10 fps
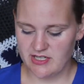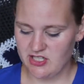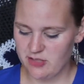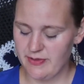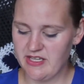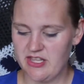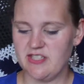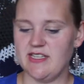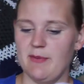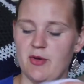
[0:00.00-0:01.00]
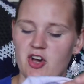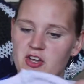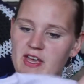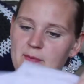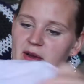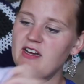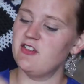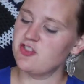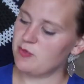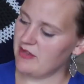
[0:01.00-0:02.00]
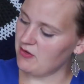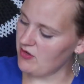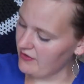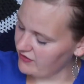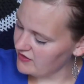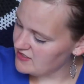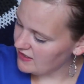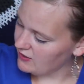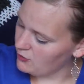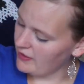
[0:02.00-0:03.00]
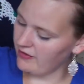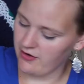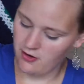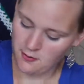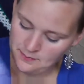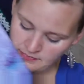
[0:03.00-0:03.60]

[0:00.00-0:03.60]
I just picked this up on, at Michael's when they were having a sale a while ago.